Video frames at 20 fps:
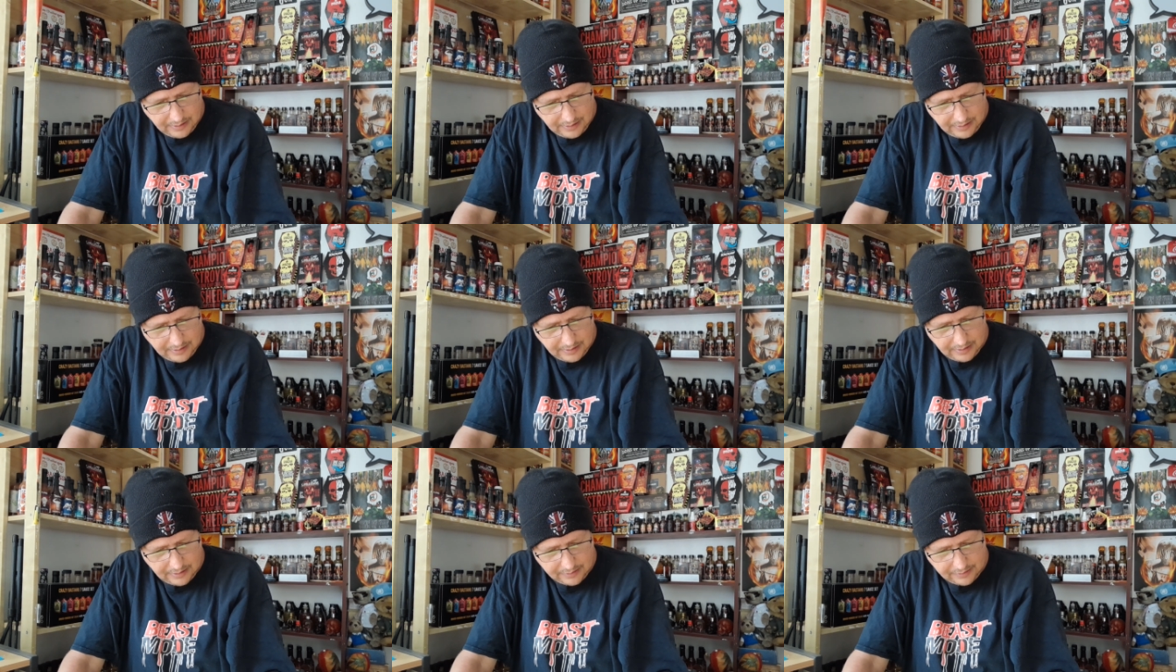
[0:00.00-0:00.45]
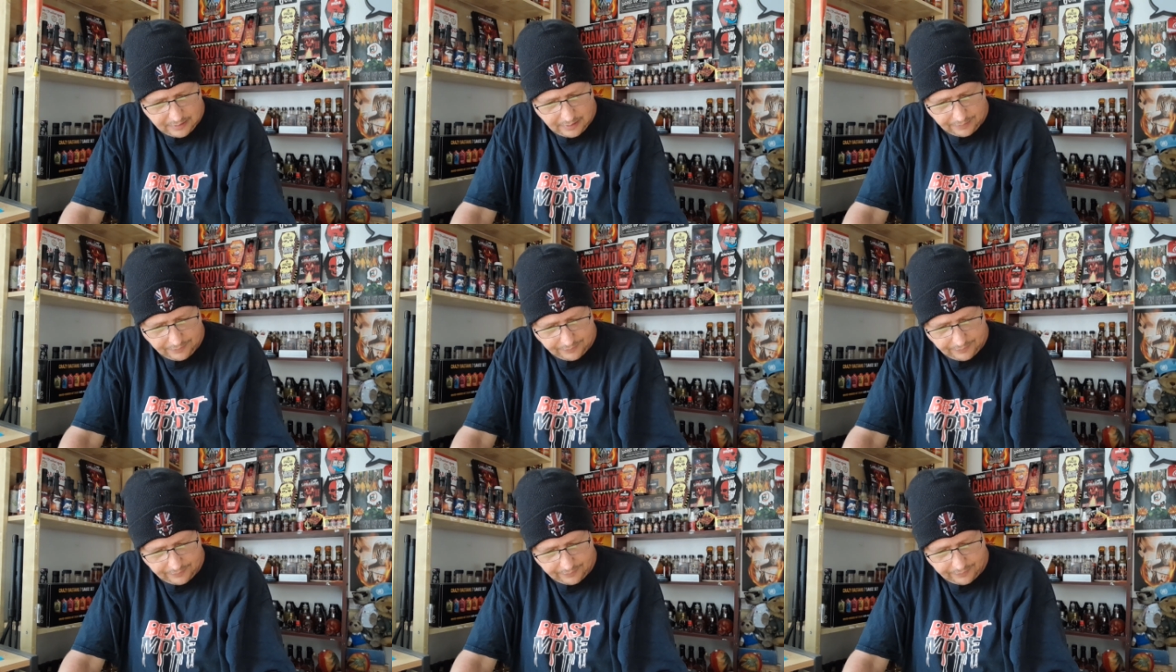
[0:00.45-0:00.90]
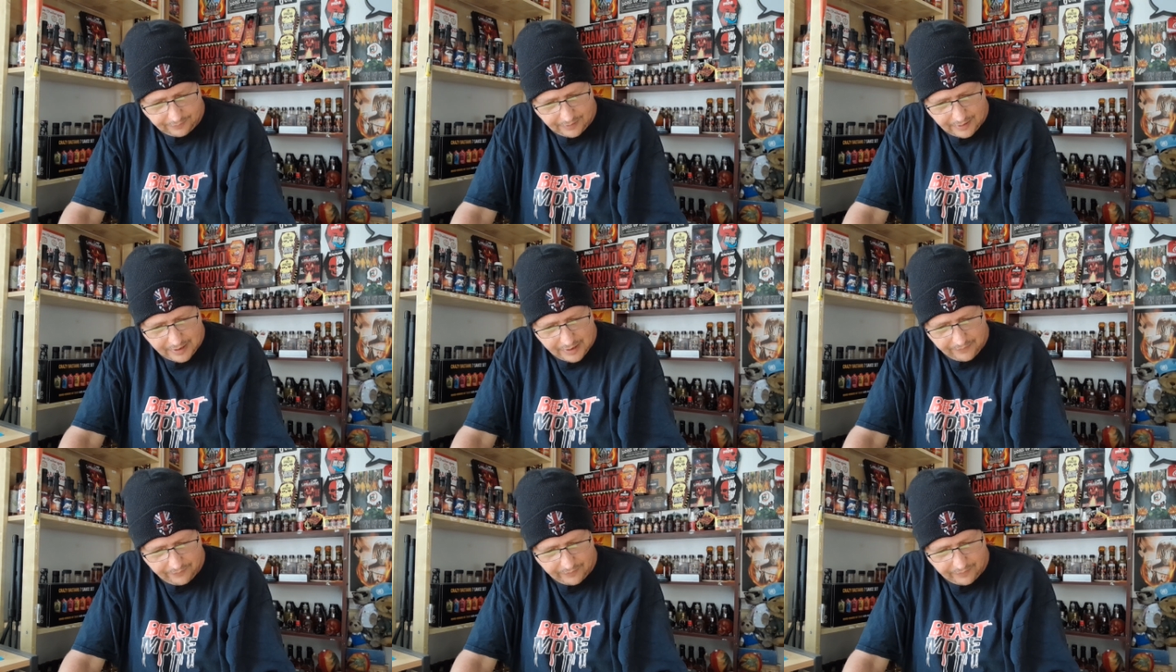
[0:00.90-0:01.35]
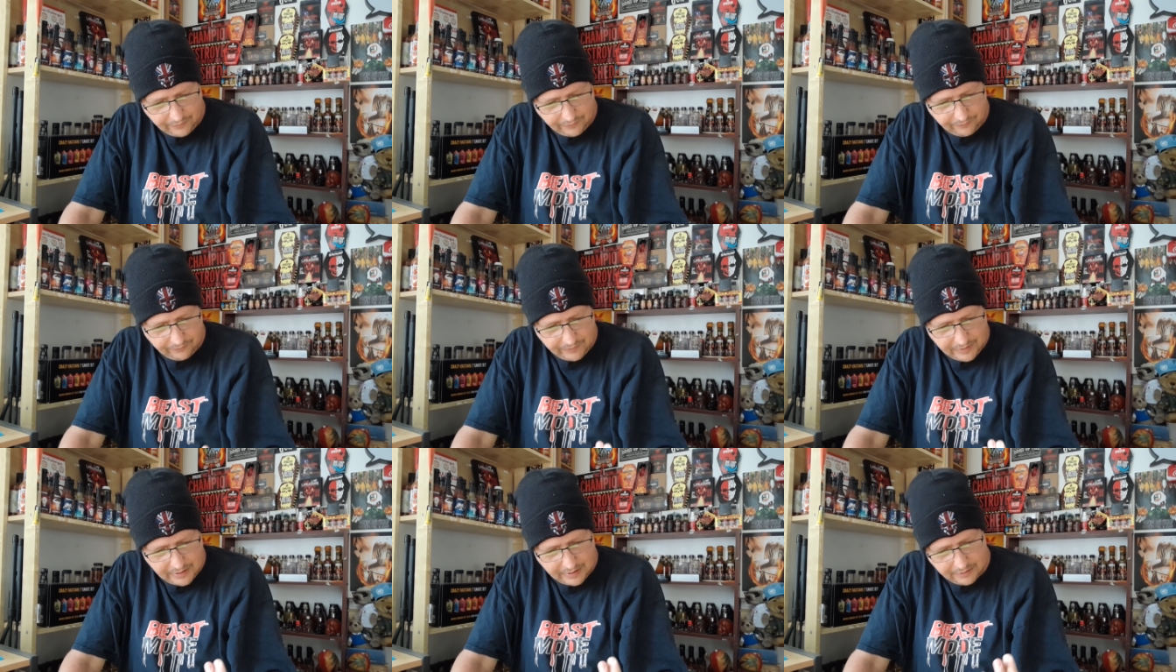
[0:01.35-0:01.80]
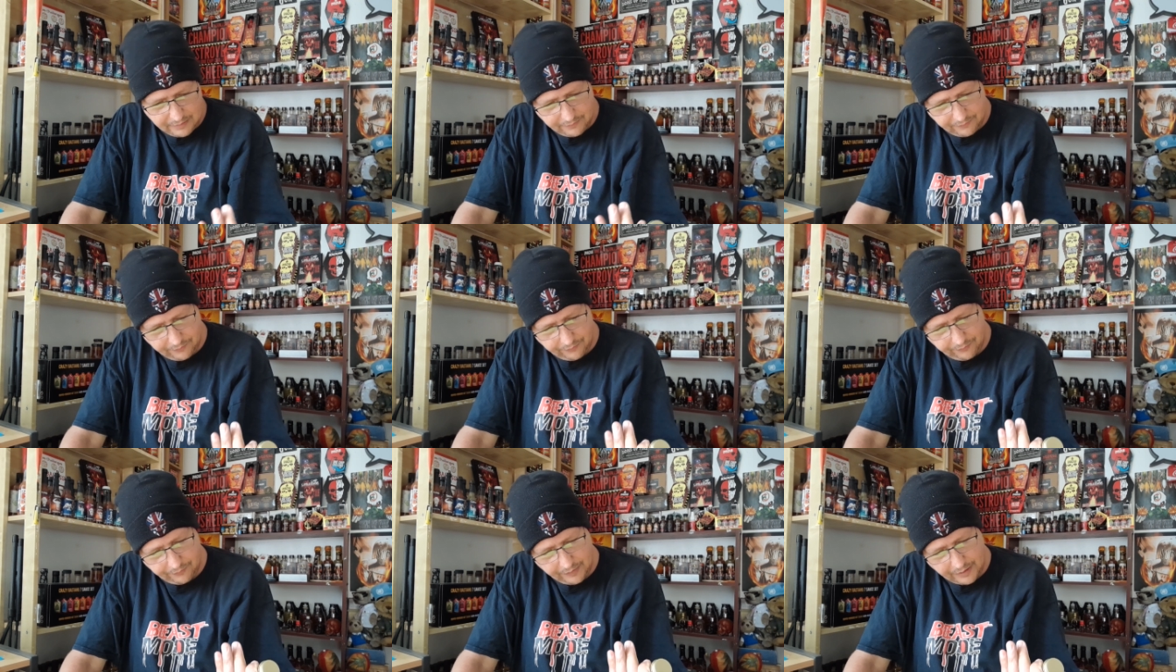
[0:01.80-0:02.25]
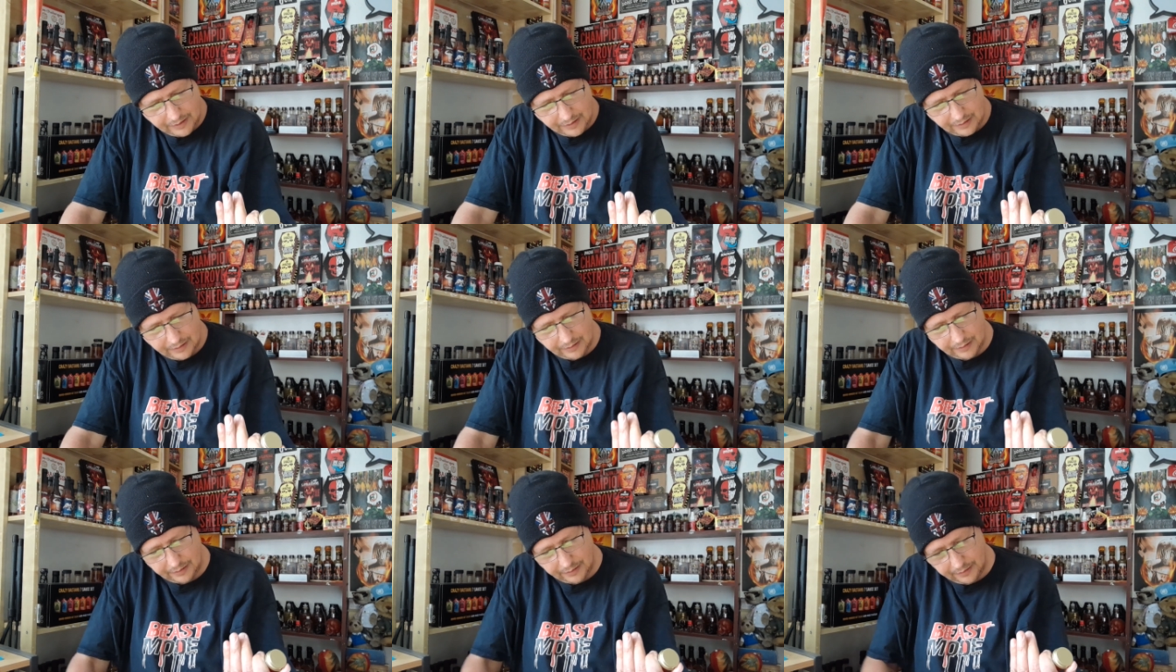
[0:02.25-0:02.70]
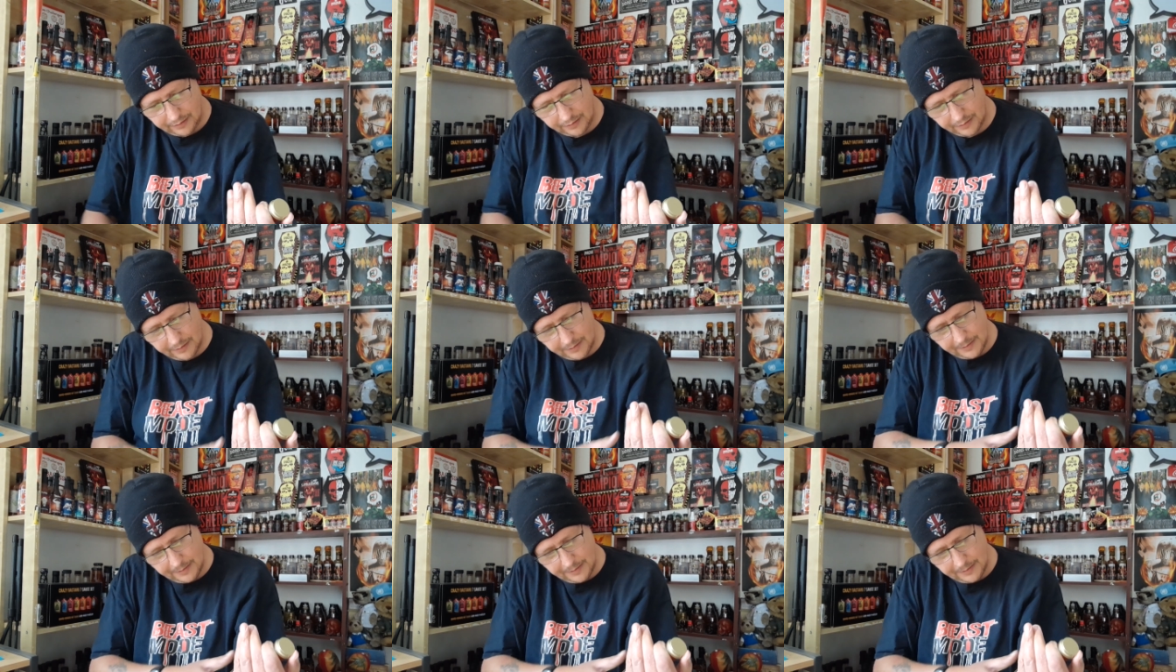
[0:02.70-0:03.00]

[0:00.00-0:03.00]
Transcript: It doesn't say if it's vegan friendly.